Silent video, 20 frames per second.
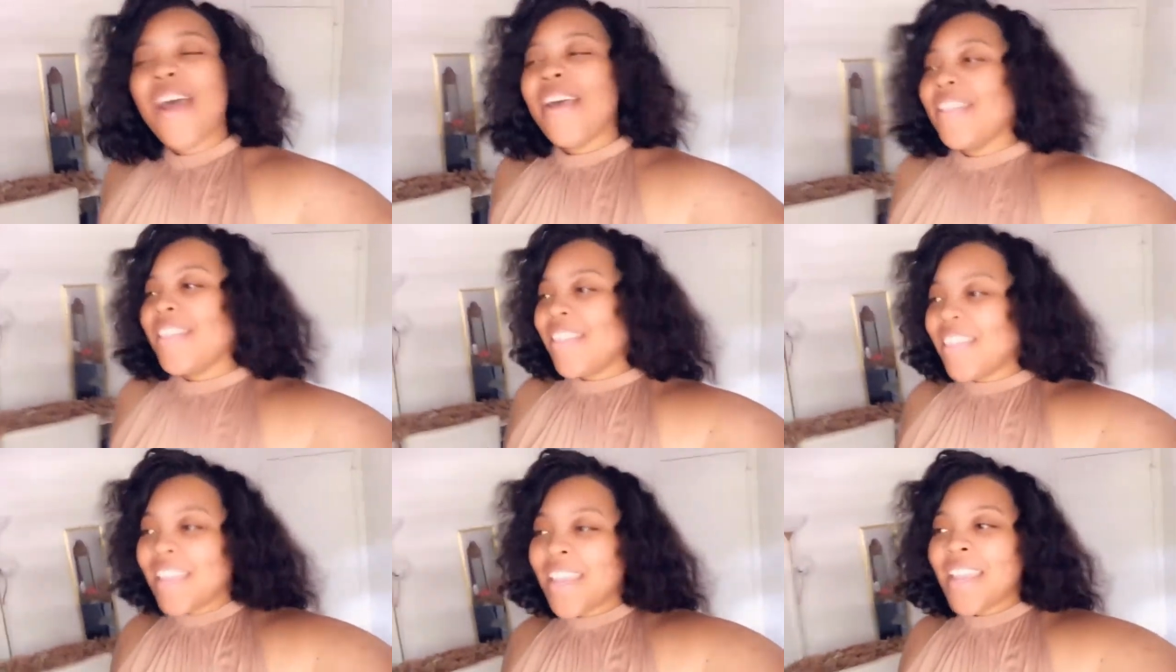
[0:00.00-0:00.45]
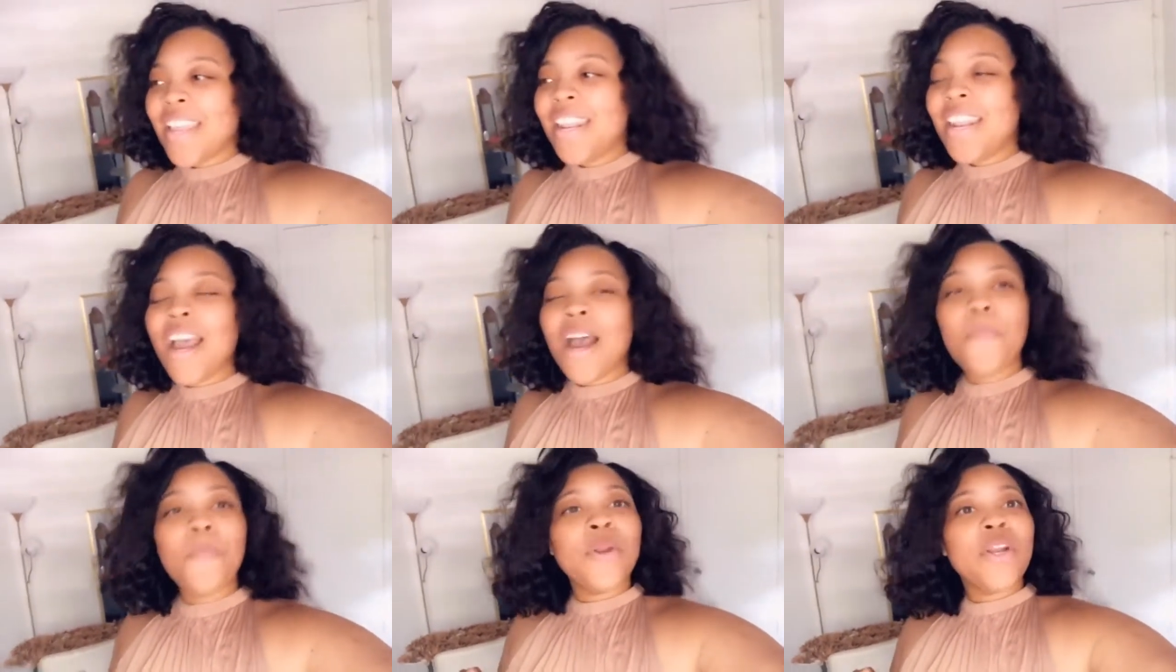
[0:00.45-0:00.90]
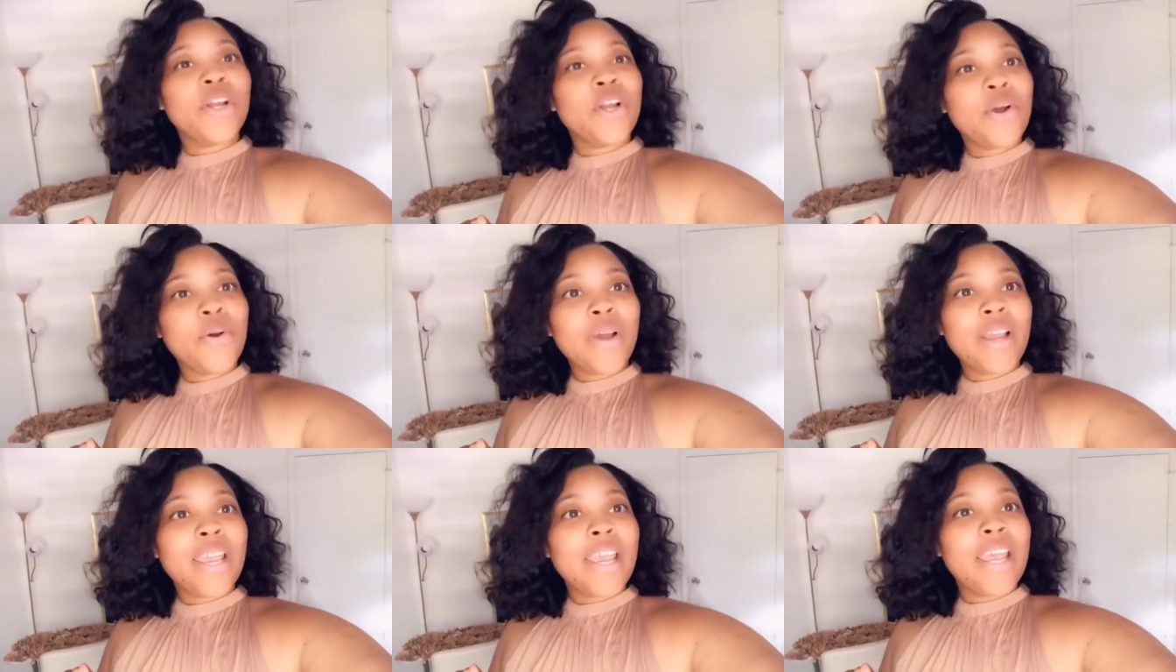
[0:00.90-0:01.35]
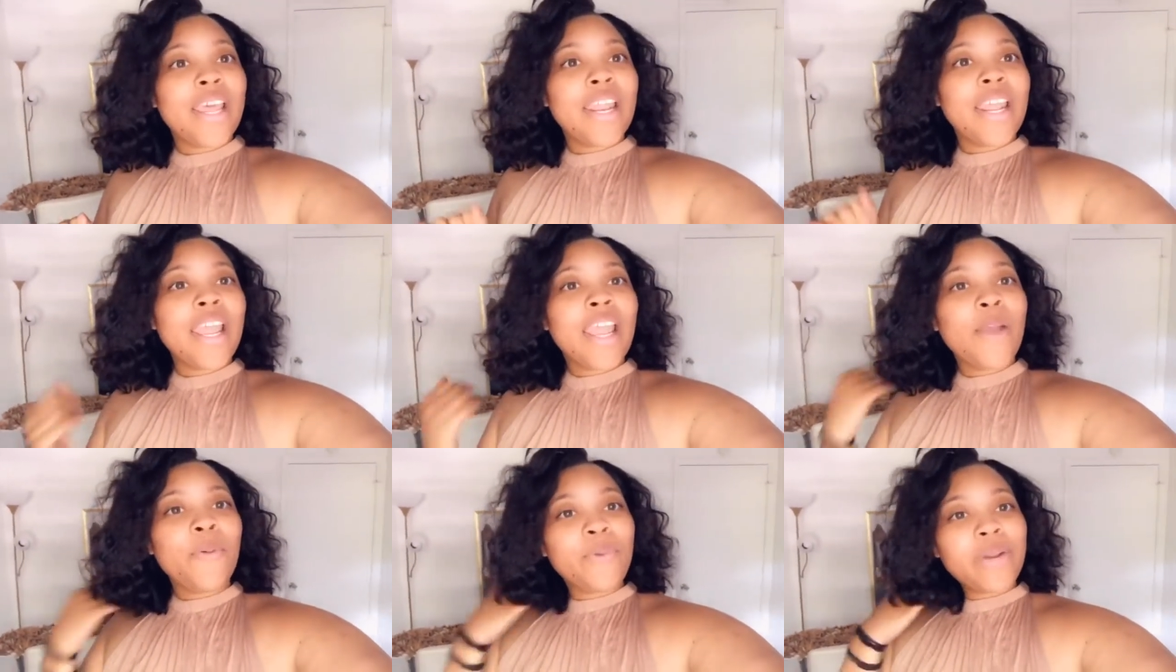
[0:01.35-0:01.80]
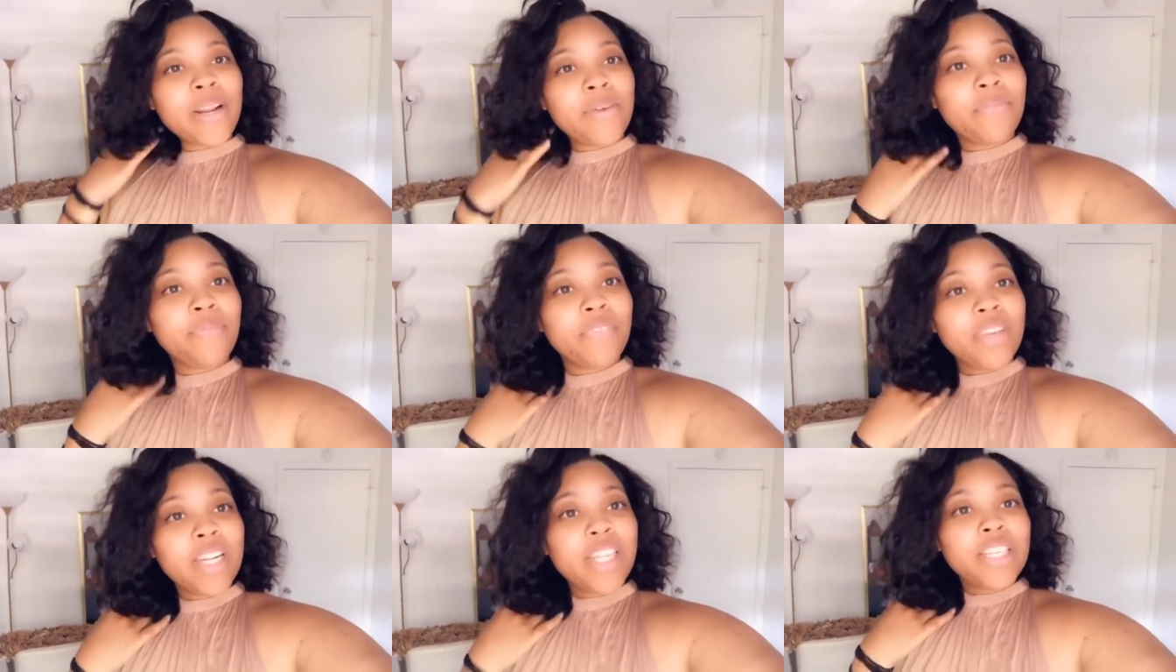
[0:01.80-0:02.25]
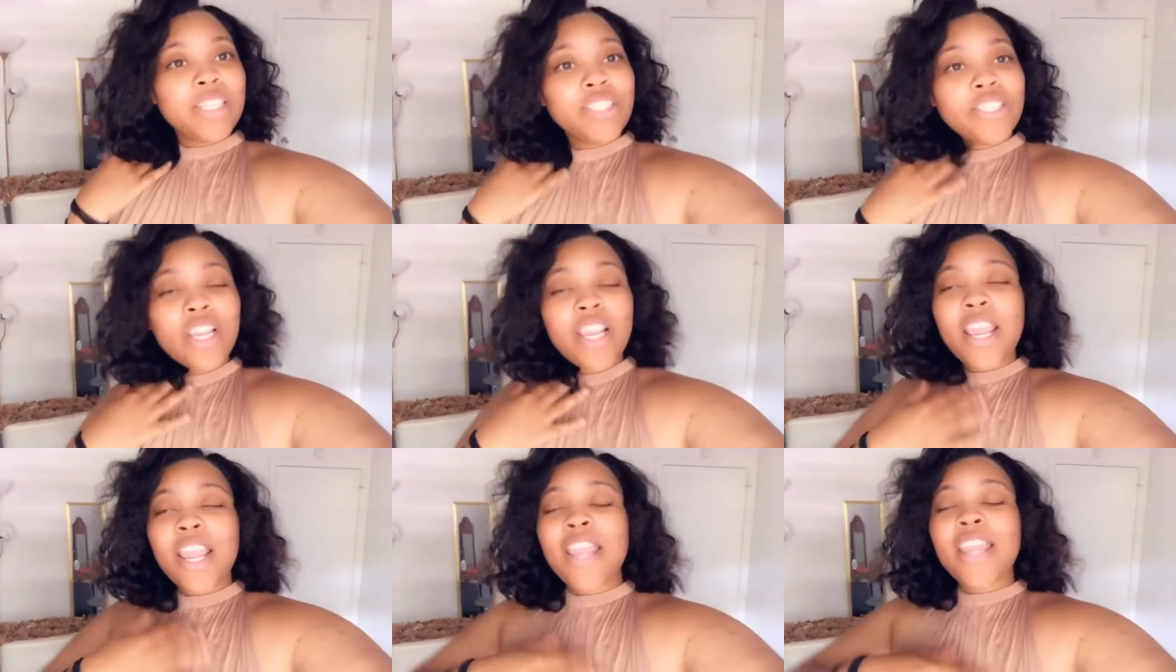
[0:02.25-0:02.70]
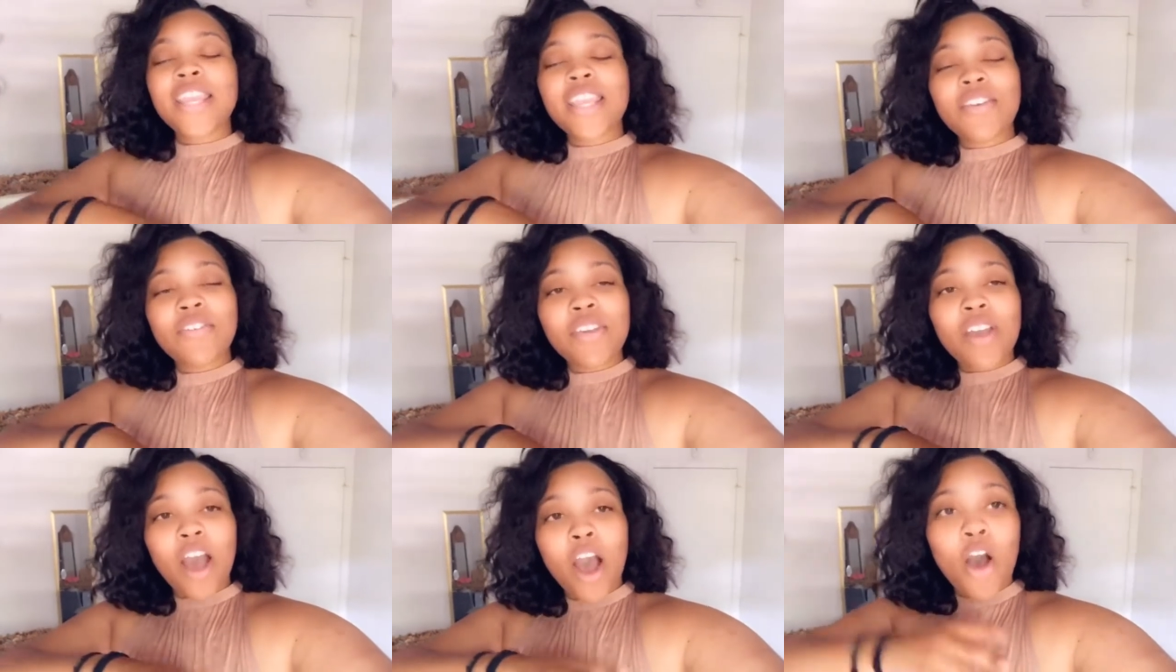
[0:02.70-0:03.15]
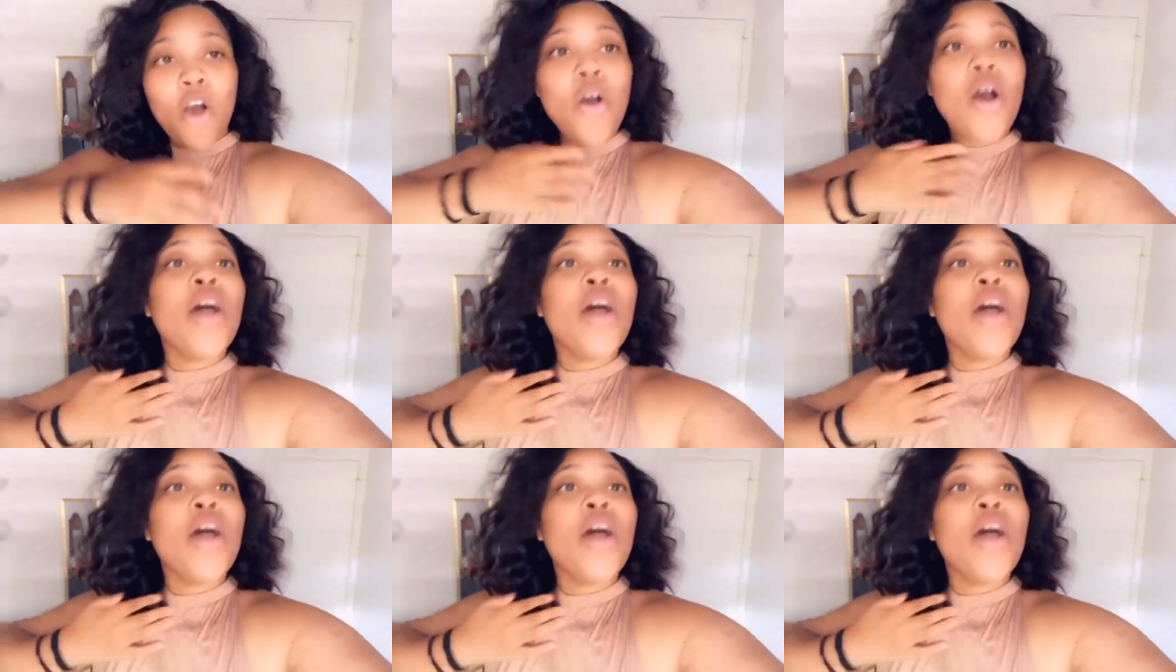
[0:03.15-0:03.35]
Then I'm gonna go ahead when I'm finished and give y'all